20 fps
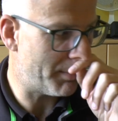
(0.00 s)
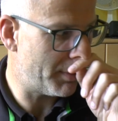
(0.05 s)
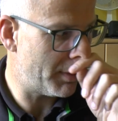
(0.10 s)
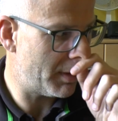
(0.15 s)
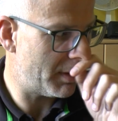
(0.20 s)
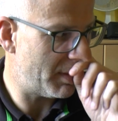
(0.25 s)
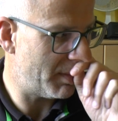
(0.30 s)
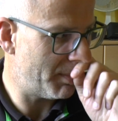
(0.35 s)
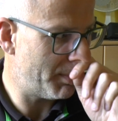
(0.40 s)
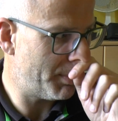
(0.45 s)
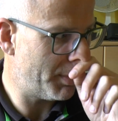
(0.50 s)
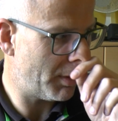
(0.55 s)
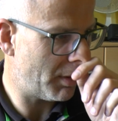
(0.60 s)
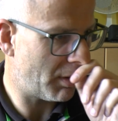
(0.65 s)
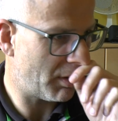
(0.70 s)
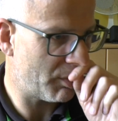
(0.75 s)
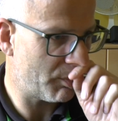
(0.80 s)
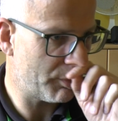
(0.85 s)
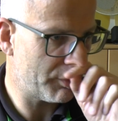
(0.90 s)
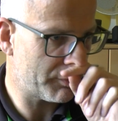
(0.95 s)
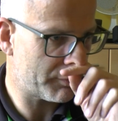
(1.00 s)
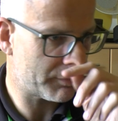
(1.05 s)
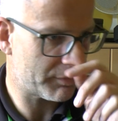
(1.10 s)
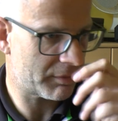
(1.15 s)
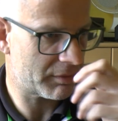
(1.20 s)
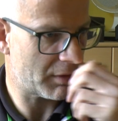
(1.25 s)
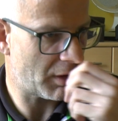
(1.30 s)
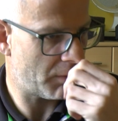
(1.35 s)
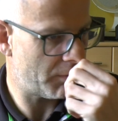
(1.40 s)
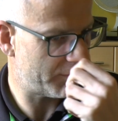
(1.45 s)
But I
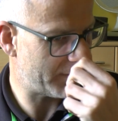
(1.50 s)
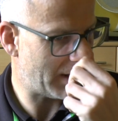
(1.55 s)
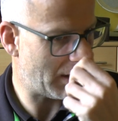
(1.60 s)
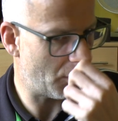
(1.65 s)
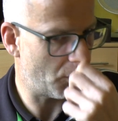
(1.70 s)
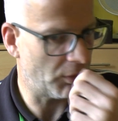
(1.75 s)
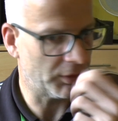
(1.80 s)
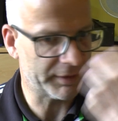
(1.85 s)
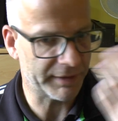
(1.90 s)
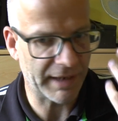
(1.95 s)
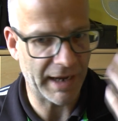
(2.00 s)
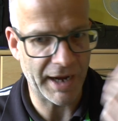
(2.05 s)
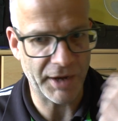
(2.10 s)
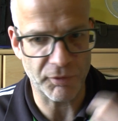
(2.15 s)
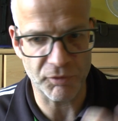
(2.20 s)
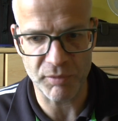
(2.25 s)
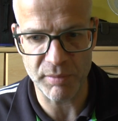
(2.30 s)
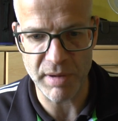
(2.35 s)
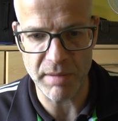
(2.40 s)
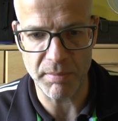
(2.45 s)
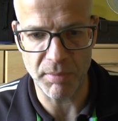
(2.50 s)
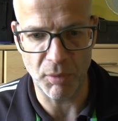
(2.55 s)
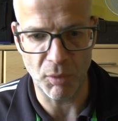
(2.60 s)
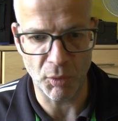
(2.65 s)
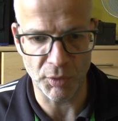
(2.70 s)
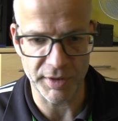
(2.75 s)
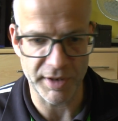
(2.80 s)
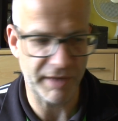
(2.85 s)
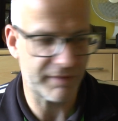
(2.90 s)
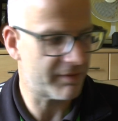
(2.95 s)
was out one day and I was a bit
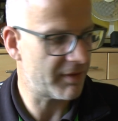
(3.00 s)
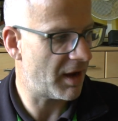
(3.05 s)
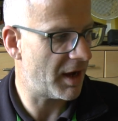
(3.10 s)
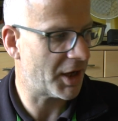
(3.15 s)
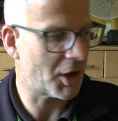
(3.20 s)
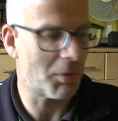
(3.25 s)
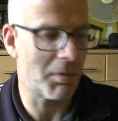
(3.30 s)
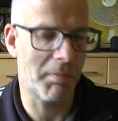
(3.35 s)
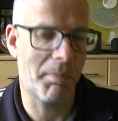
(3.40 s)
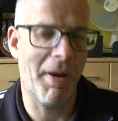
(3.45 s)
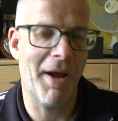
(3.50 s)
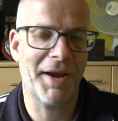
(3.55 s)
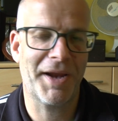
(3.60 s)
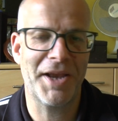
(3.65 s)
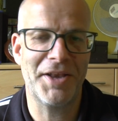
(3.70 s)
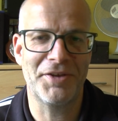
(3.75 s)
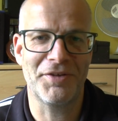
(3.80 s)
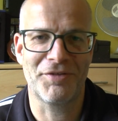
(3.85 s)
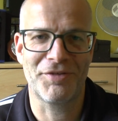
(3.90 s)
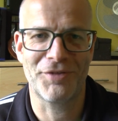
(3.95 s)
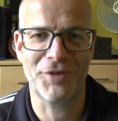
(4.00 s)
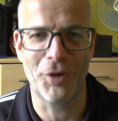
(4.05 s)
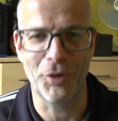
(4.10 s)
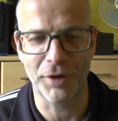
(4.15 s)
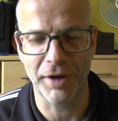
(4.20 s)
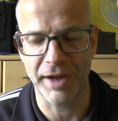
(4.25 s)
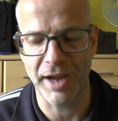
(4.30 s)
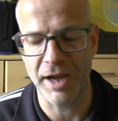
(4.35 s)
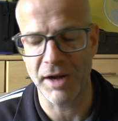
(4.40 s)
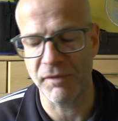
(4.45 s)
bored, and they started coming back into
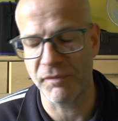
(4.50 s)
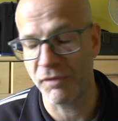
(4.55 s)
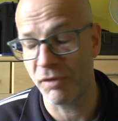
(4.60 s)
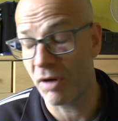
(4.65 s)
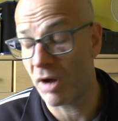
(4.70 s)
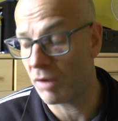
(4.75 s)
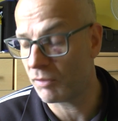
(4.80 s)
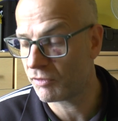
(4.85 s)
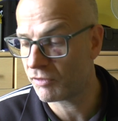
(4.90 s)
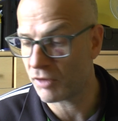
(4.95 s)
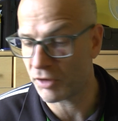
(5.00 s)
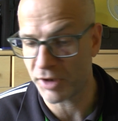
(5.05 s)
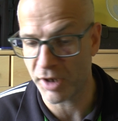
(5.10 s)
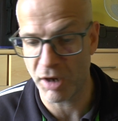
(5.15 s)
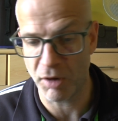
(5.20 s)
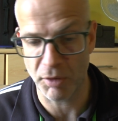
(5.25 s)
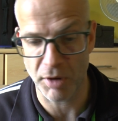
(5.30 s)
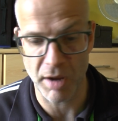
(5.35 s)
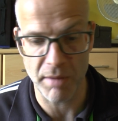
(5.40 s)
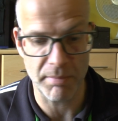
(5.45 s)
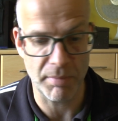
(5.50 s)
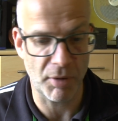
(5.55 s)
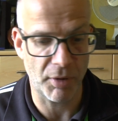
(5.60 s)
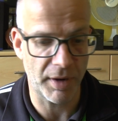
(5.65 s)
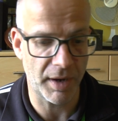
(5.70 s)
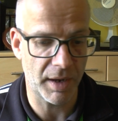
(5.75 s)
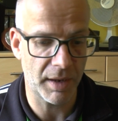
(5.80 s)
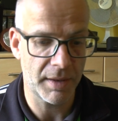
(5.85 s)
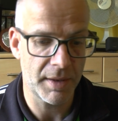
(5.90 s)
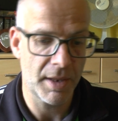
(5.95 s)
stock again. I thought, oh, sod it, I'll go and
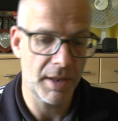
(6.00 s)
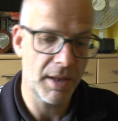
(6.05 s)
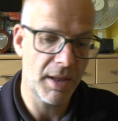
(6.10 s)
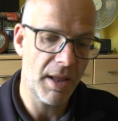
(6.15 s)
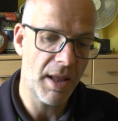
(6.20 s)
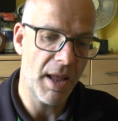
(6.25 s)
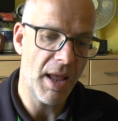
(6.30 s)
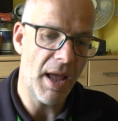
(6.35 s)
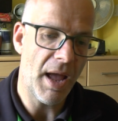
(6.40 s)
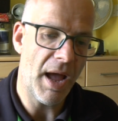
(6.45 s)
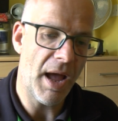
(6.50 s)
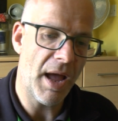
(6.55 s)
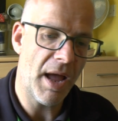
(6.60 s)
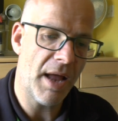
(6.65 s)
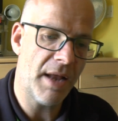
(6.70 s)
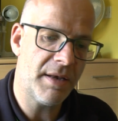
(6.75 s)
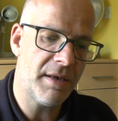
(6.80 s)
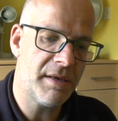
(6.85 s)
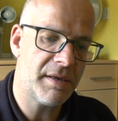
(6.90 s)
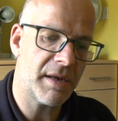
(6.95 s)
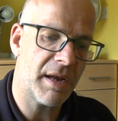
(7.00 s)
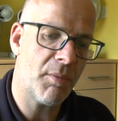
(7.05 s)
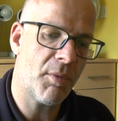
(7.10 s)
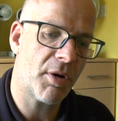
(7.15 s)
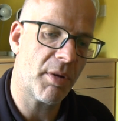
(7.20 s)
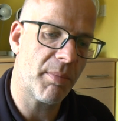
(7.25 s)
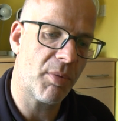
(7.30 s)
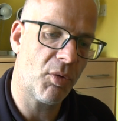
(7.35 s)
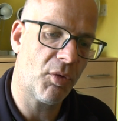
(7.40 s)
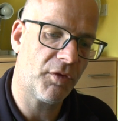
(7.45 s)
buy it. And
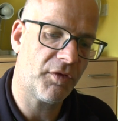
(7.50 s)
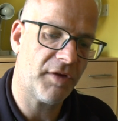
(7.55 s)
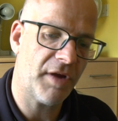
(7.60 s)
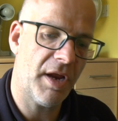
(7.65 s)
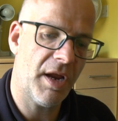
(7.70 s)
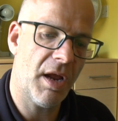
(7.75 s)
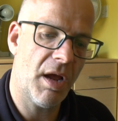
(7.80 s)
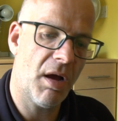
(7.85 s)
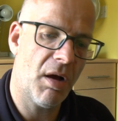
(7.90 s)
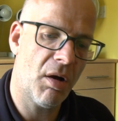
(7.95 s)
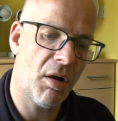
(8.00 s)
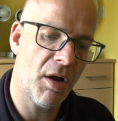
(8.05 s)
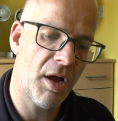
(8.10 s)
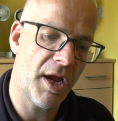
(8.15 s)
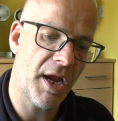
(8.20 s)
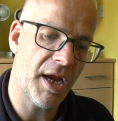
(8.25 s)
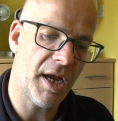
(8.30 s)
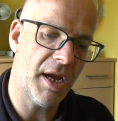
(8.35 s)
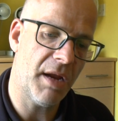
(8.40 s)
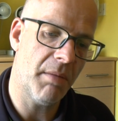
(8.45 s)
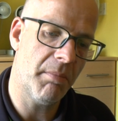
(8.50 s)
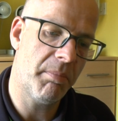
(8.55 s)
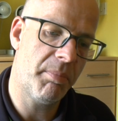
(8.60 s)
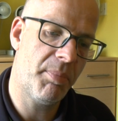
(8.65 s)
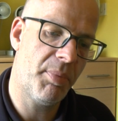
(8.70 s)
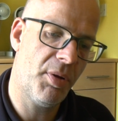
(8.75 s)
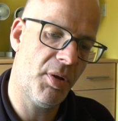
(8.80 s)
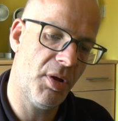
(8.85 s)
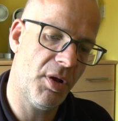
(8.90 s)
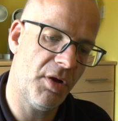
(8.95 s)
when I bought it, I
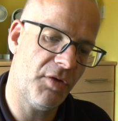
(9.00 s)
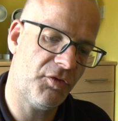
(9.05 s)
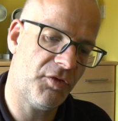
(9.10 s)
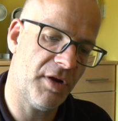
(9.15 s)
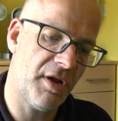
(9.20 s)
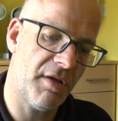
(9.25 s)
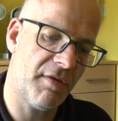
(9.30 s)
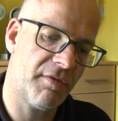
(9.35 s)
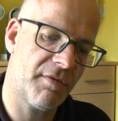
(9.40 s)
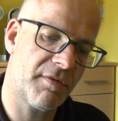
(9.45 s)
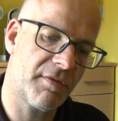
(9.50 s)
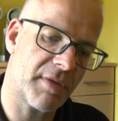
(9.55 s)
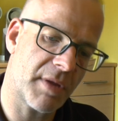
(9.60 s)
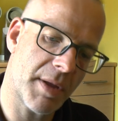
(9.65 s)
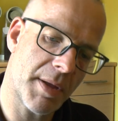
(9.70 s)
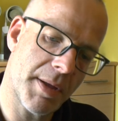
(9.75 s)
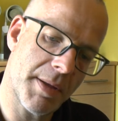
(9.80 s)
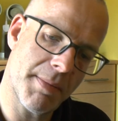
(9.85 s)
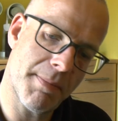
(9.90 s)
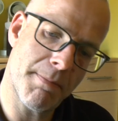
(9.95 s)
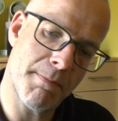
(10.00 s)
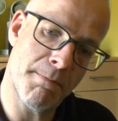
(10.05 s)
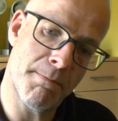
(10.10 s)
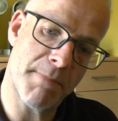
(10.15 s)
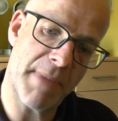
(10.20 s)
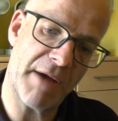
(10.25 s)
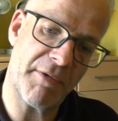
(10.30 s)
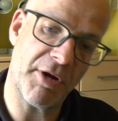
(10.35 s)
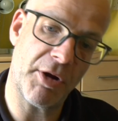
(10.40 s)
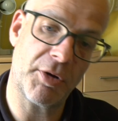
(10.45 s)
purchased
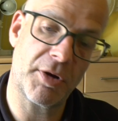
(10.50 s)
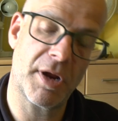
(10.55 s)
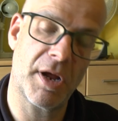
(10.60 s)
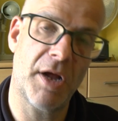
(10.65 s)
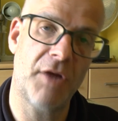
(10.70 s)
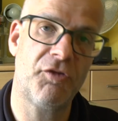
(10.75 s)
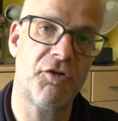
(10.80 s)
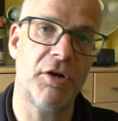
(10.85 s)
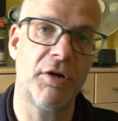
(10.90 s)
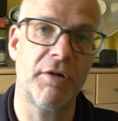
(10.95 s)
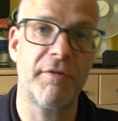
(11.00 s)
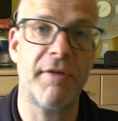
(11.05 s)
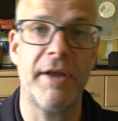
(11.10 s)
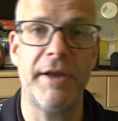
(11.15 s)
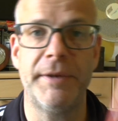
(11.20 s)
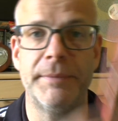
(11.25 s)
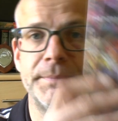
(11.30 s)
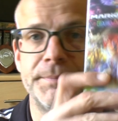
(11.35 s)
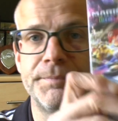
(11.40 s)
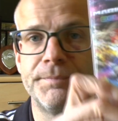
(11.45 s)
Mario Kart Deluxe 8.